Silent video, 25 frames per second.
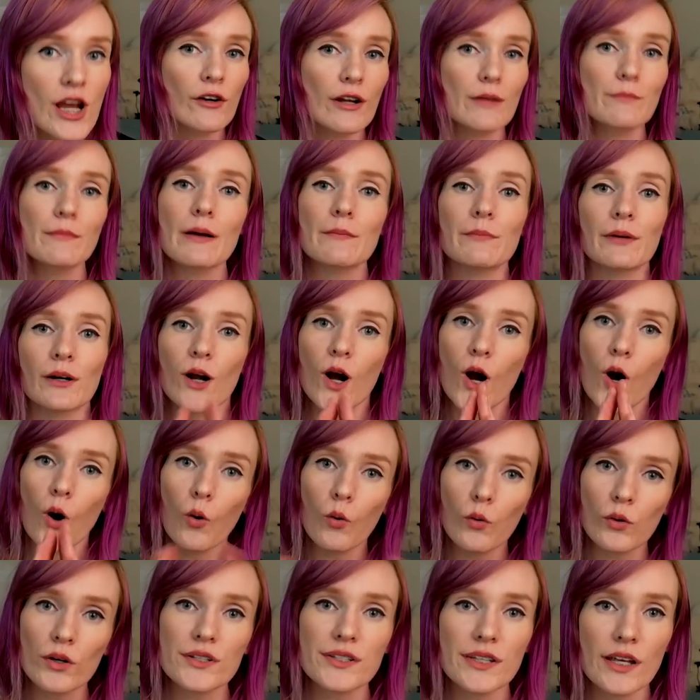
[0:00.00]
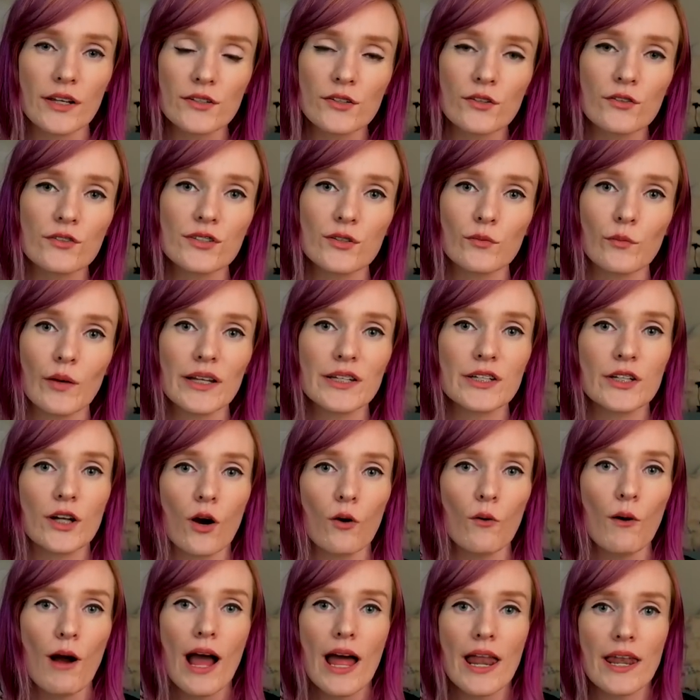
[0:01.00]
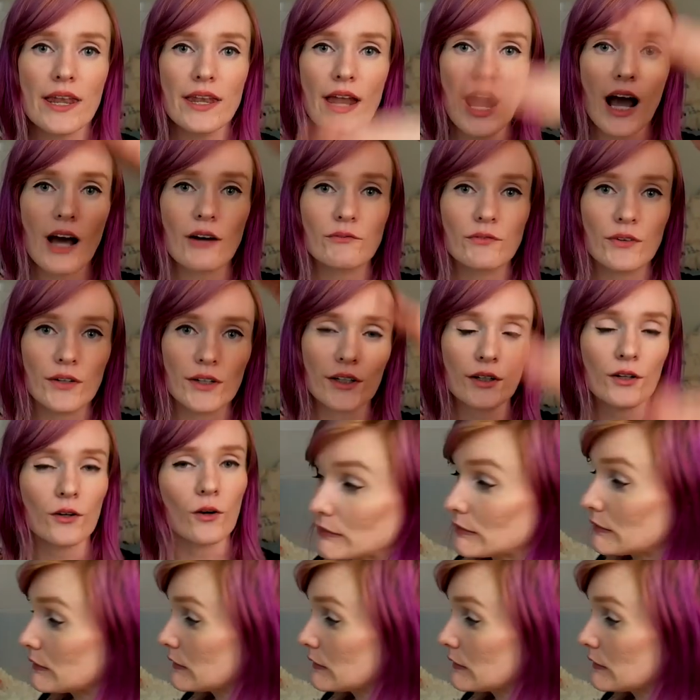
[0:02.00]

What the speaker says: Remember, horizontal is the way to go, not vertical.